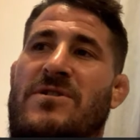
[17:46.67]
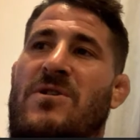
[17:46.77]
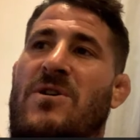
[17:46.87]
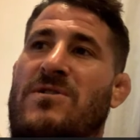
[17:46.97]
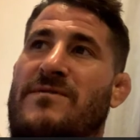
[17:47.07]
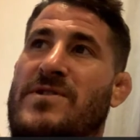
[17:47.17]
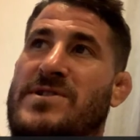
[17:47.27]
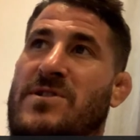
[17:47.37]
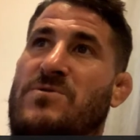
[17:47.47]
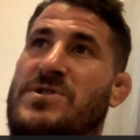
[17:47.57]
All of
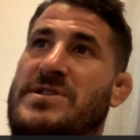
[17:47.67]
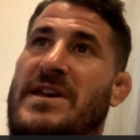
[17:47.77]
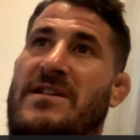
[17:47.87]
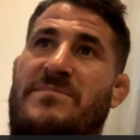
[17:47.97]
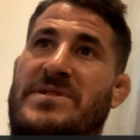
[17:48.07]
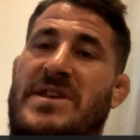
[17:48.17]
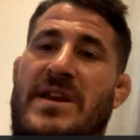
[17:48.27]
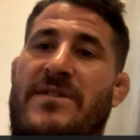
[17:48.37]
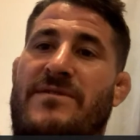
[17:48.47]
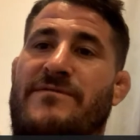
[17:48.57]
us coaches that have been
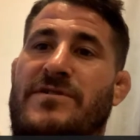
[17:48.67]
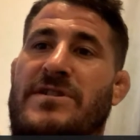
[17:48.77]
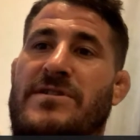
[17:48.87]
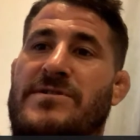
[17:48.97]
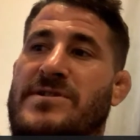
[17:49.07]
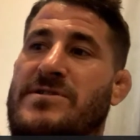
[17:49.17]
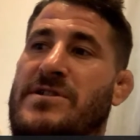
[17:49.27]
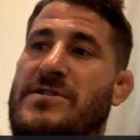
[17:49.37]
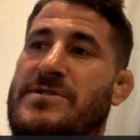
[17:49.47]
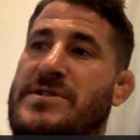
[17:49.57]
together for years and
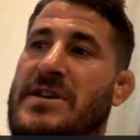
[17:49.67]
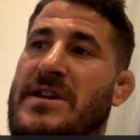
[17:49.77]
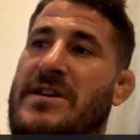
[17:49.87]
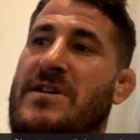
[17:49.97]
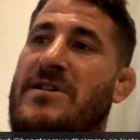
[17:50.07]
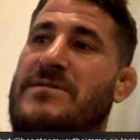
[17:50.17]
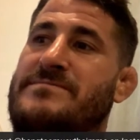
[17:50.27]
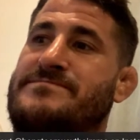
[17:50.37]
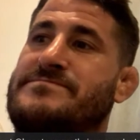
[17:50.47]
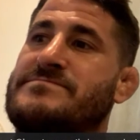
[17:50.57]
years, and
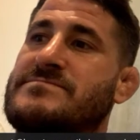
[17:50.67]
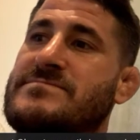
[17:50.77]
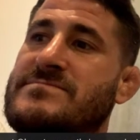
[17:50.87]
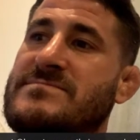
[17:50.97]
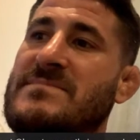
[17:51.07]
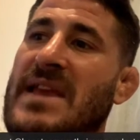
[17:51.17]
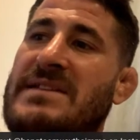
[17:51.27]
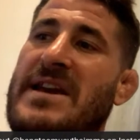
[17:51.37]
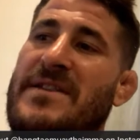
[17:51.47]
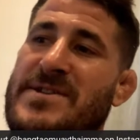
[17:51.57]

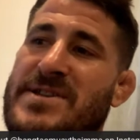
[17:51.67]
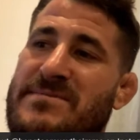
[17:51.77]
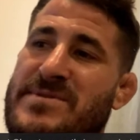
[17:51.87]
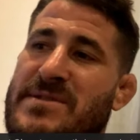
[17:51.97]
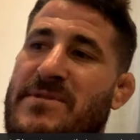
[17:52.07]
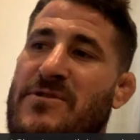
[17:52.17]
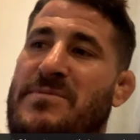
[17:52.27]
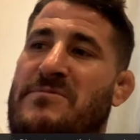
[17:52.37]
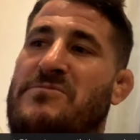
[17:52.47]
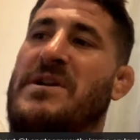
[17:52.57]
yeah, there's some other
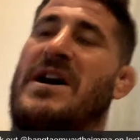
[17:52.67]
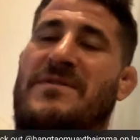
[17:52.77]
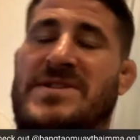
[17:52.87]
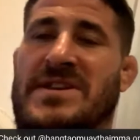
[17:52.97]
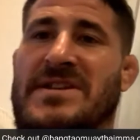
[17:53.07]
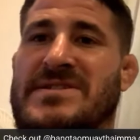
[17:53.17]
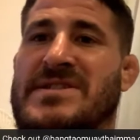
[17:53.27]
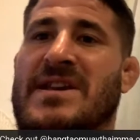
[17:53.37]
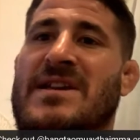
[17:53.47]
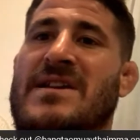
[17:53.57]
people behind the
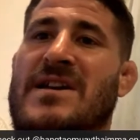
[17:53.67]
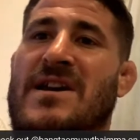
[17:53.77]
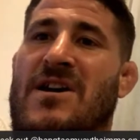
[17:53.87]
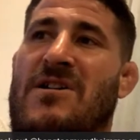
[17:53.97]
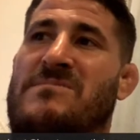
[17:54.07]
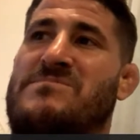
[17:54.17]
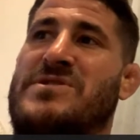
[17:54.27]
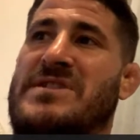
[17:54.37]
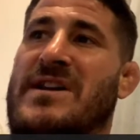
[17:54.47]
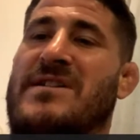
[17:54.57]
scenes.
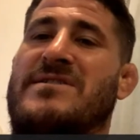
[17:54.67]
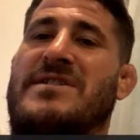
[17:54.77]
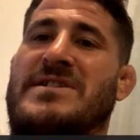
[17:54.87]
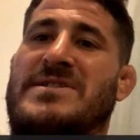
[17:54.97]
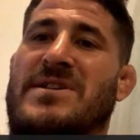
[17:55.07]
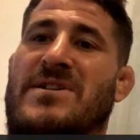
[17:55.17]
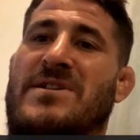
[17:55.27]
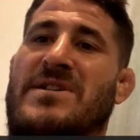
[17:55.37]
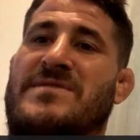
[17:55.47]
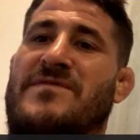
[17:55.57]
But yeah, it's
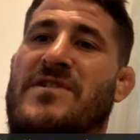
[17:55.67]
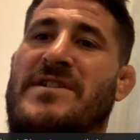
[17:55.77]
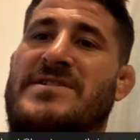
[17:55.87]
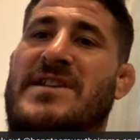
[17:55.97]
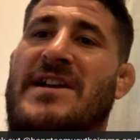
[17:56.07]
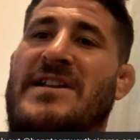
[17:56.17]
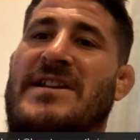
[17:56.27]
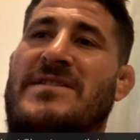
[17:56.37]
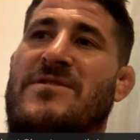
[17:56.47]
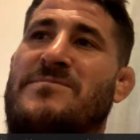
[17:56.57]
very
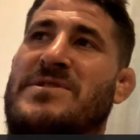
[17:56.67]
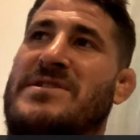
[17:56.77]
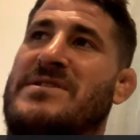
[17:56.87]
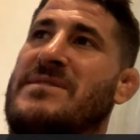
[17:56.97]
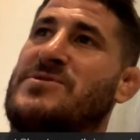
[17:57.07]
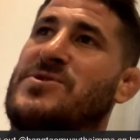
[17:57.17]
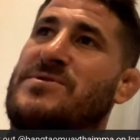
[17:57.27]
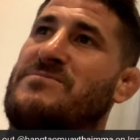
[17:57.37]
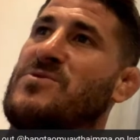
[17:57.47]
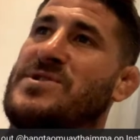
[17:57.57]
exciting, and there'll be, I'm
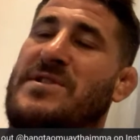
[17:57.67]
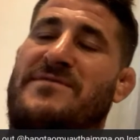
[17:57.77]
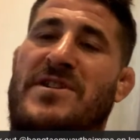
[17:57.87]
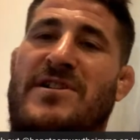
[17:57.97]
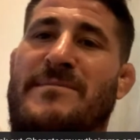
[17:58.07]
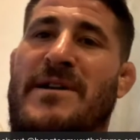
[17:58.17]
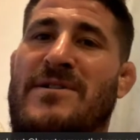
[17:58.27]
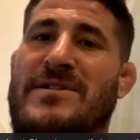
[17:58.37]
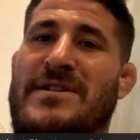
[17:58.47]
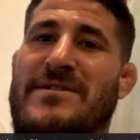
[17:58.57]
sure, more stuff to come
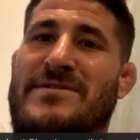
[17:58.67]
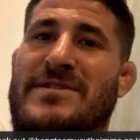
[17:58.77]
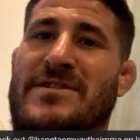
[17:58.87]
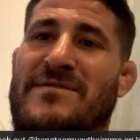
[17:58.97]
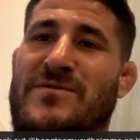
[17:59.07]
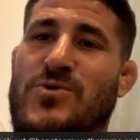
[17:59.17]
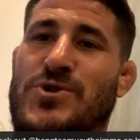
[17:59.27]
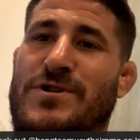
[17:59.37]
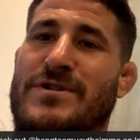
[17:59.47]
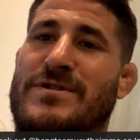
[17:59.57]
out here in the near
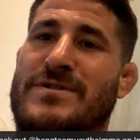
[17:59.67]
future.